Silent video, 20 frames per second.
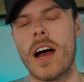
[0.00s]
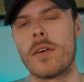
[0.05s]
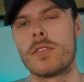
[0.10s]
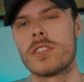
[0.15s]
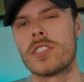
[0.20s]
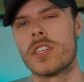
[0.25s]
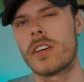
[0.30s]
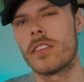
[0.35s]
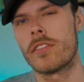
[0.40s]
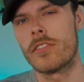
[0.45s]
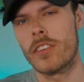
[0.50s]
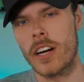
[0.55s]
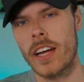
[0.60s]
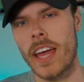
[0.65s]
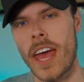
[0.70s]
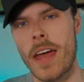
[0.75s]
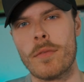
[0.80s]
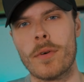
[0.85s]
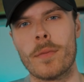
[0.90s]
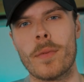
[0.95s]
I was looking for a
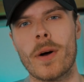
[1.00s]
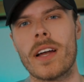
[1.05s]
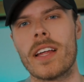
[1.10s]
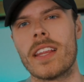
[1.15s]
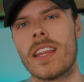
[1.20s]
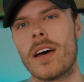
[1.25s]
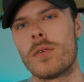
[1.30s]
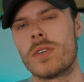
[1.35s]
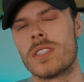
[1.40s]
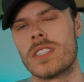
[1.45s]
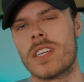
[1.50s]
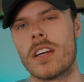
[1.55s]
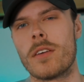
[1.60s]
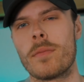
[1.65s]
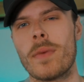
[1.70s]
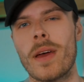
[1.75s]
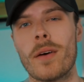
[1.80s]
camera body that was going to be